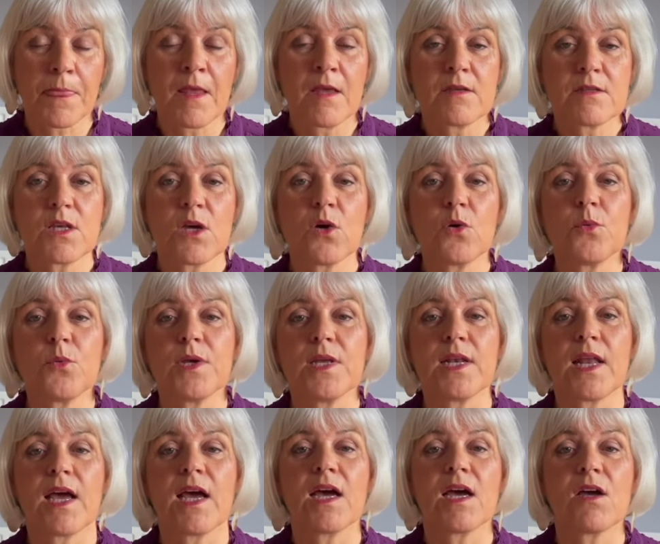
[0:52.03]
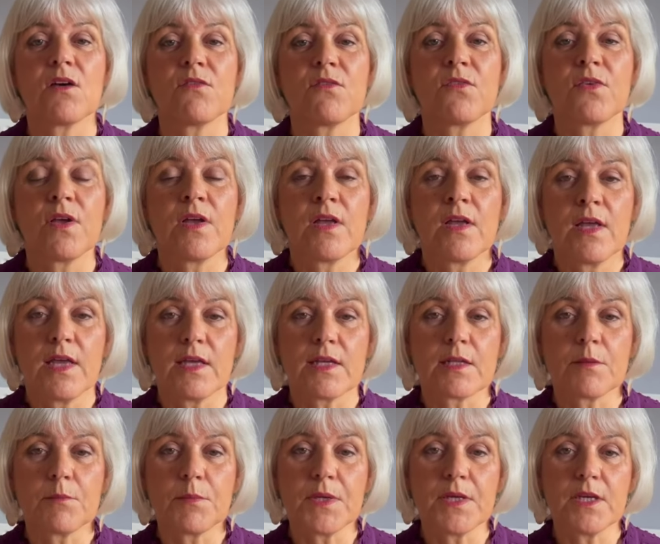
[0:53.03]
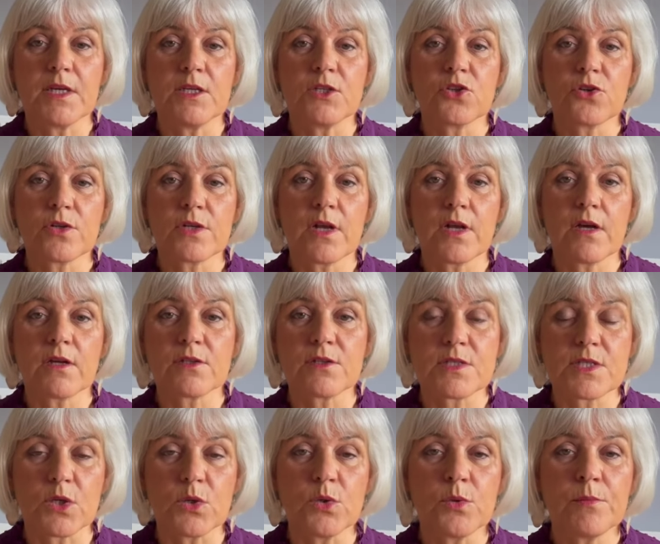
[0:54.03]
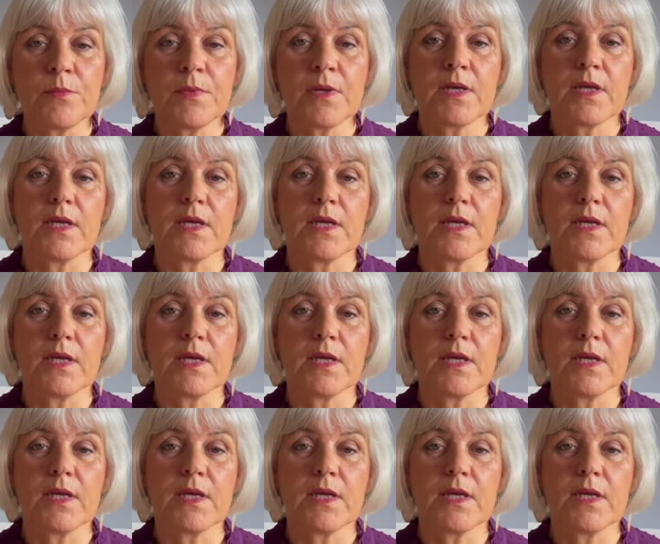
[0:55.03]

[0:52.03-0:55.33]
So we'll have It'll be done on Zoom.